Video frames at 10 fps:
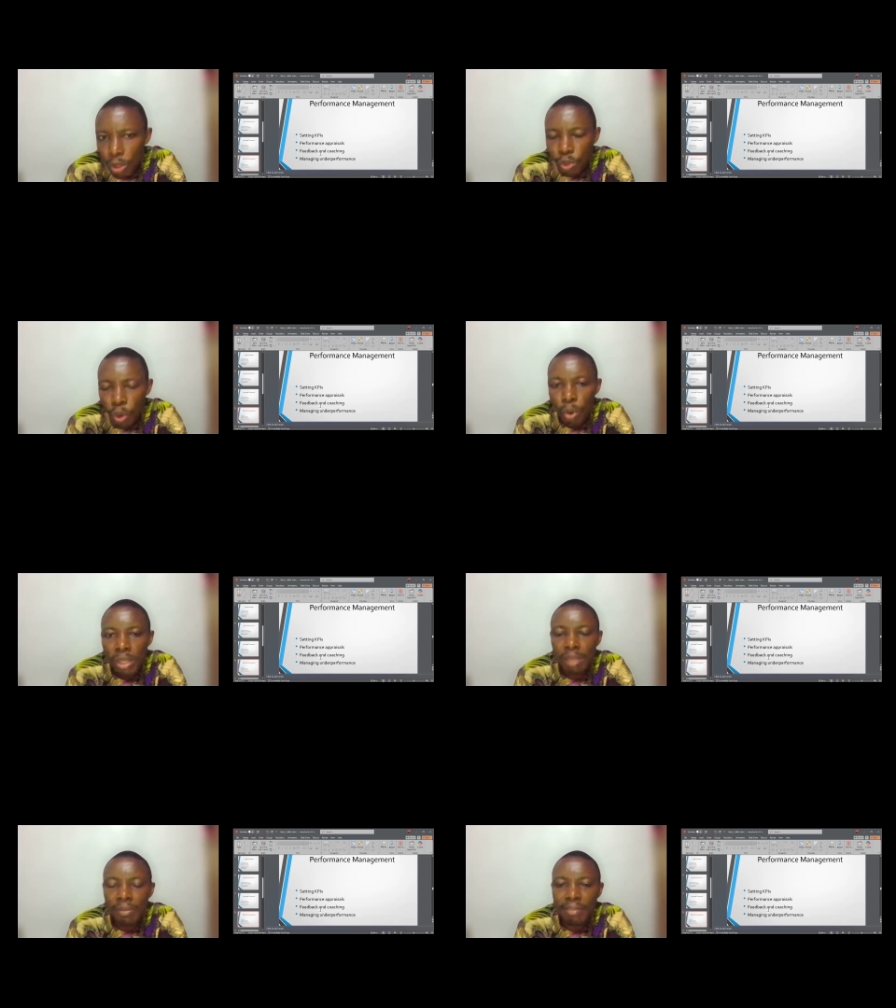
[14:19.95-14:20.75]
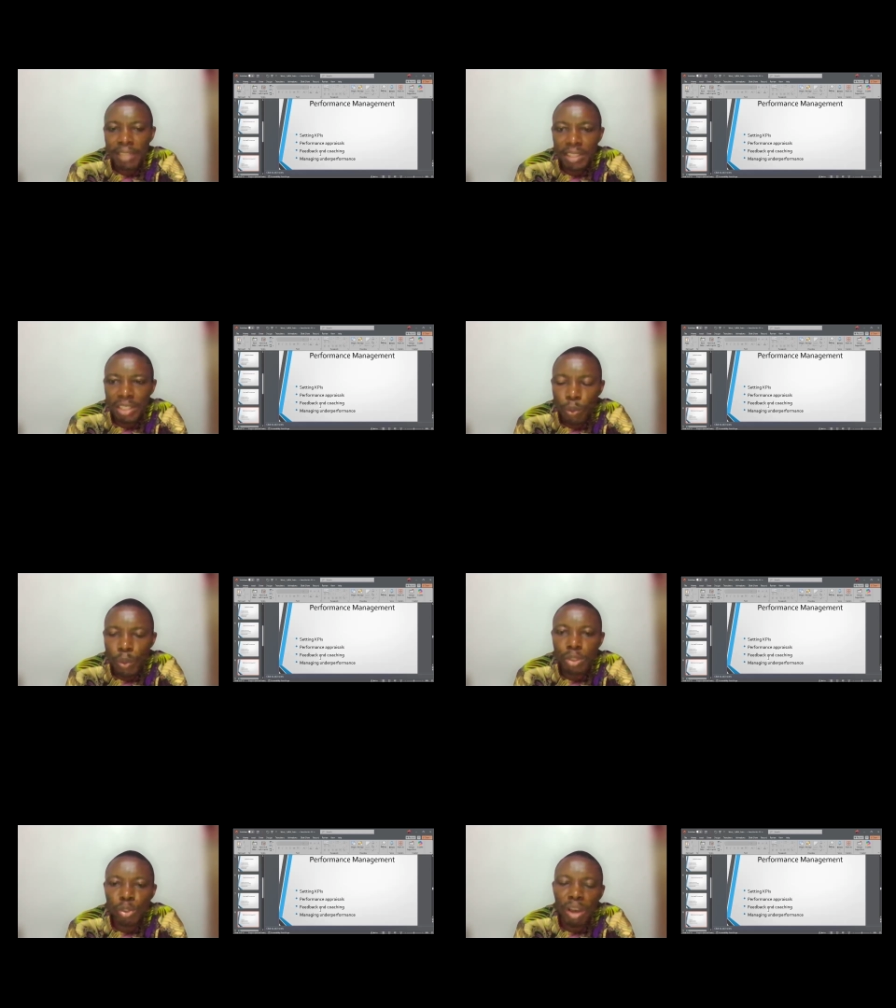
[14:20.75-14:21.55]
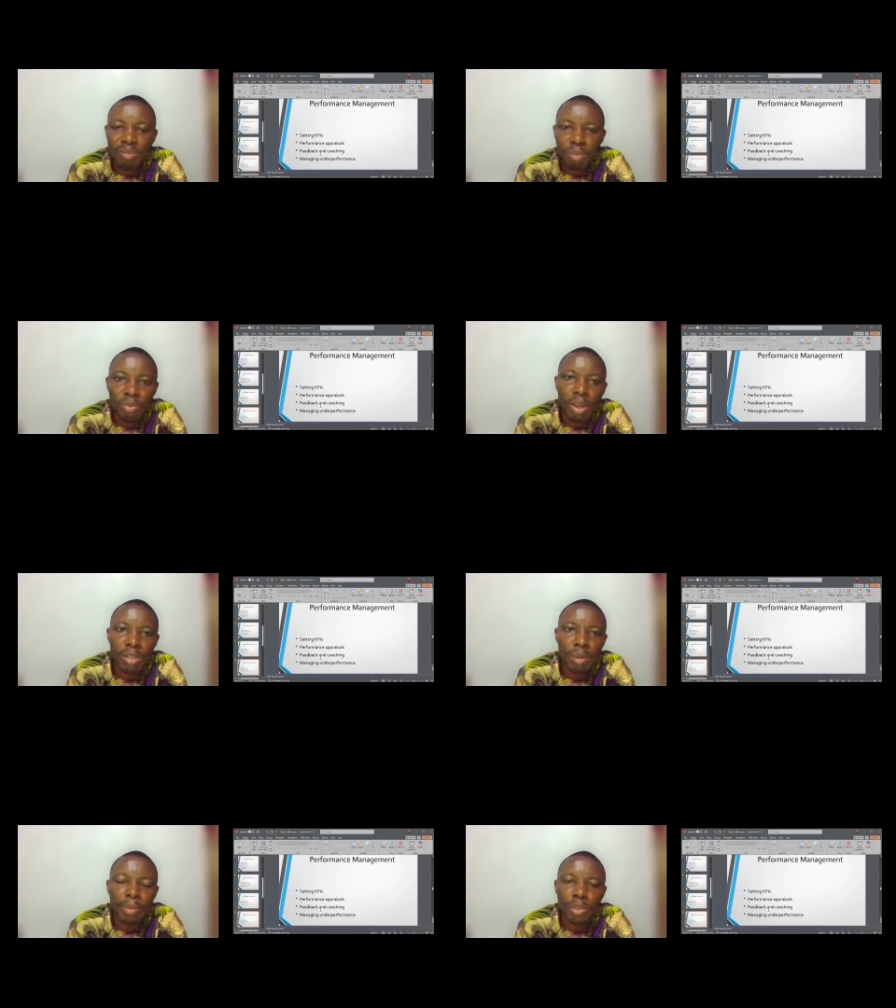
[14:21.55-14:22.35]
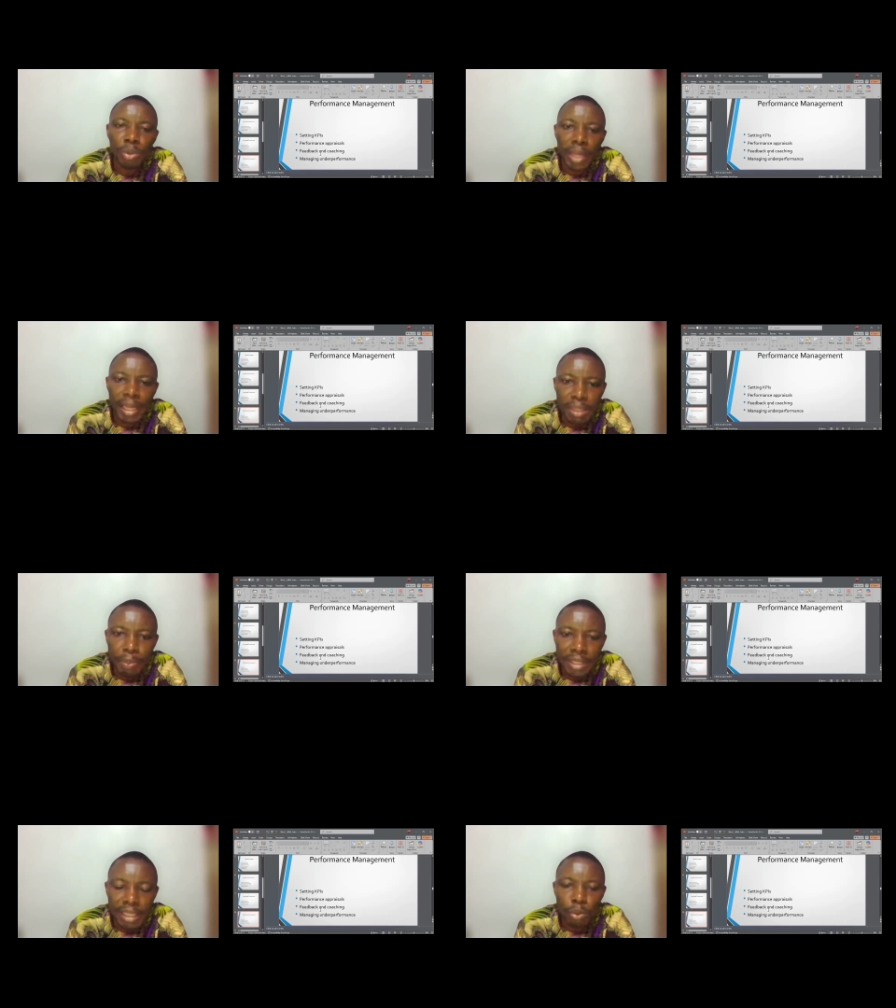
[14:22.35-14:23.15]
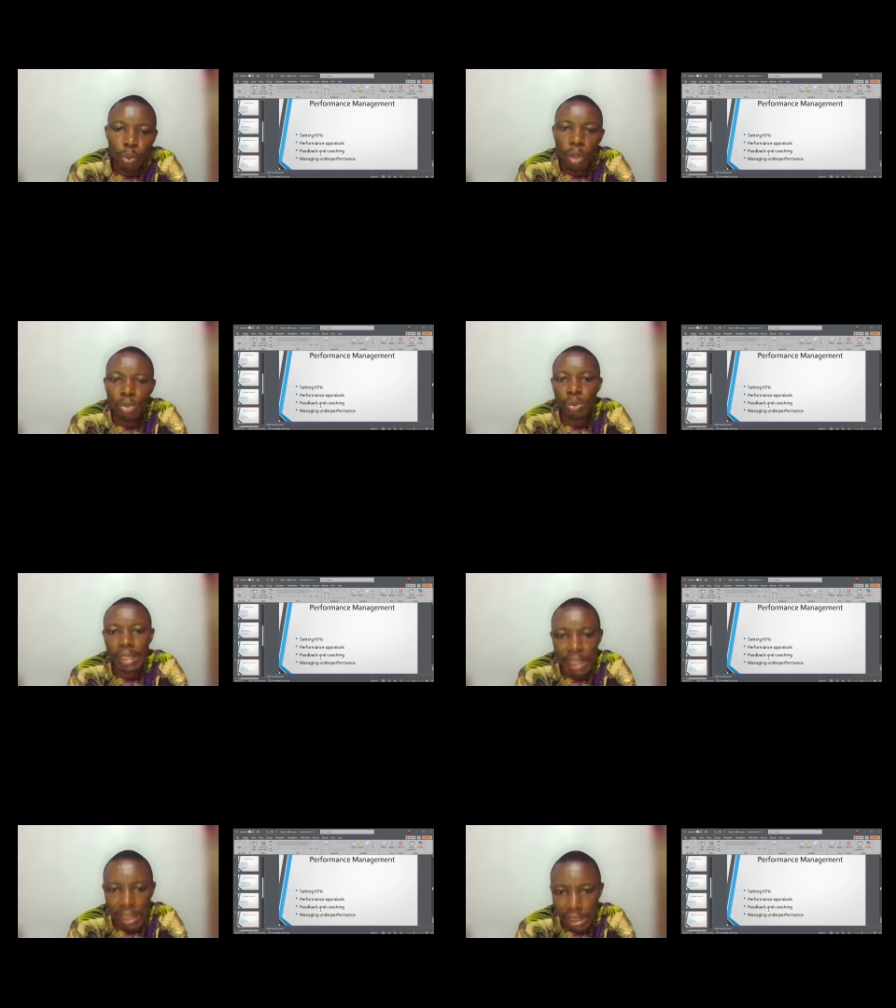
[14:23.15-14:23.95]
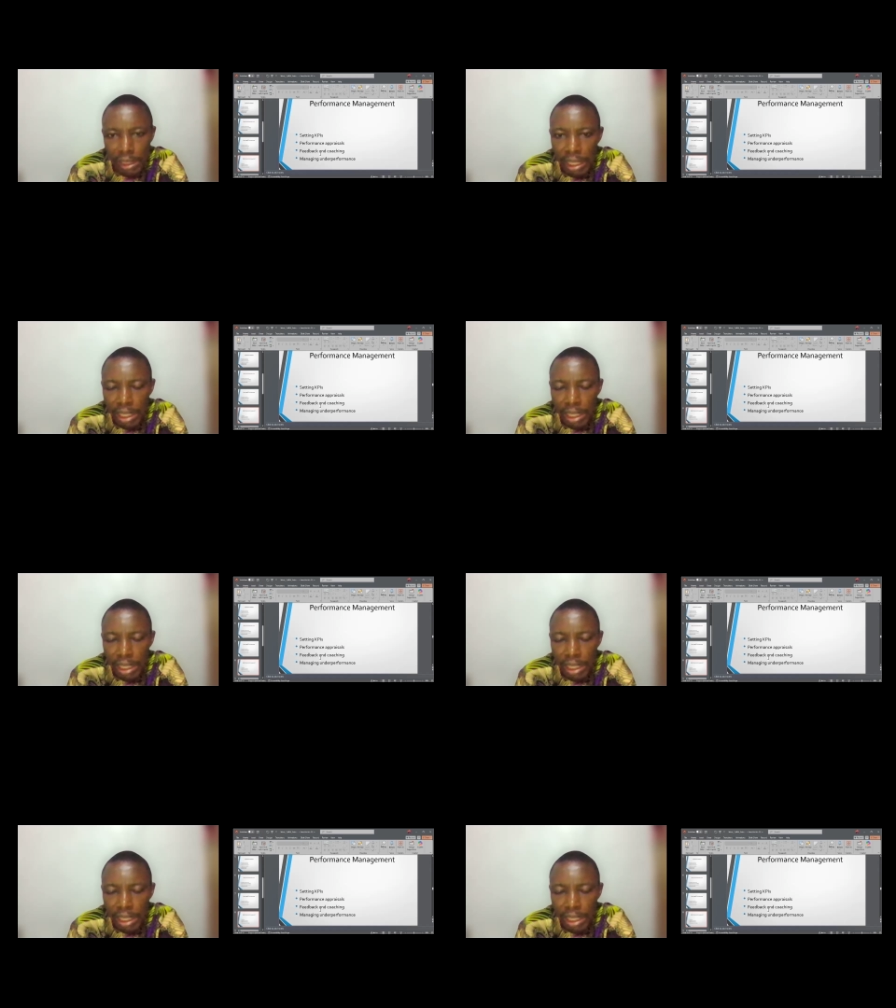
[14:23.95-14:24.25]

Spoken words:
So if after 3 weeks you have moved on maybe to 80%, you also see it.